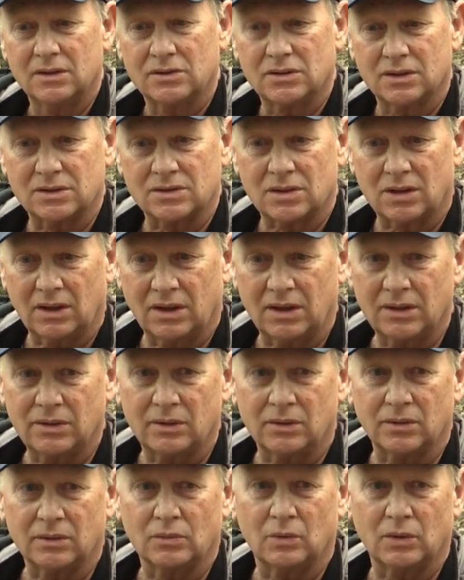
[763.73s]
just
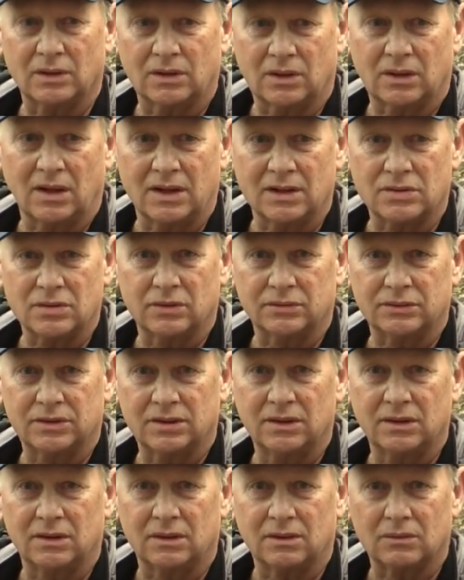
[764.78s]
littered with glacial
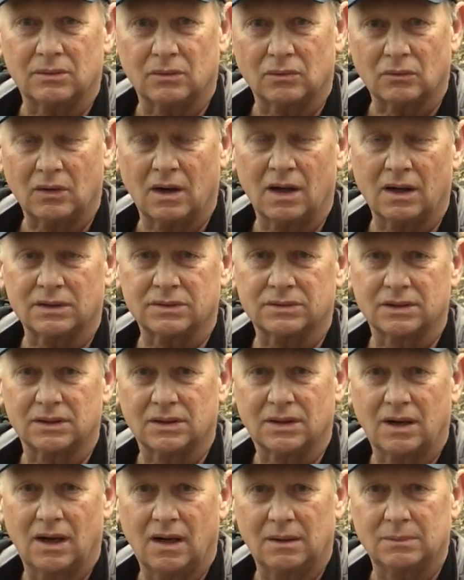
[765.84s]
till, rocks
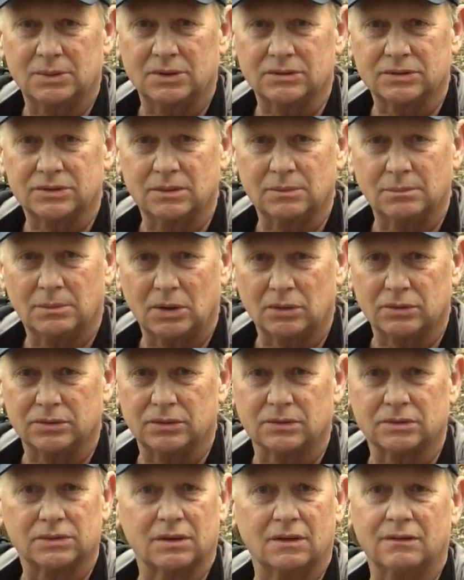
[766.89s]
and cobbles and
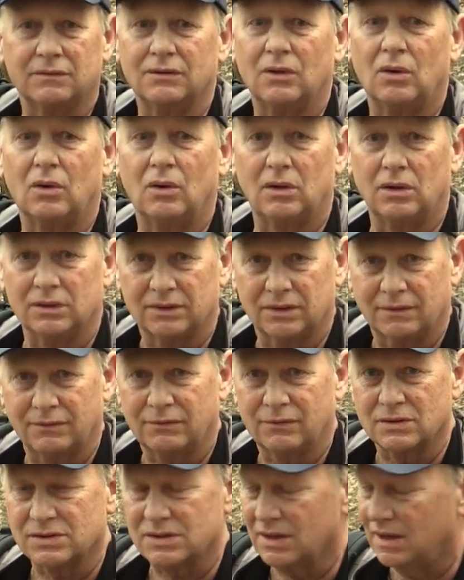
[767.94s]
boulders of all different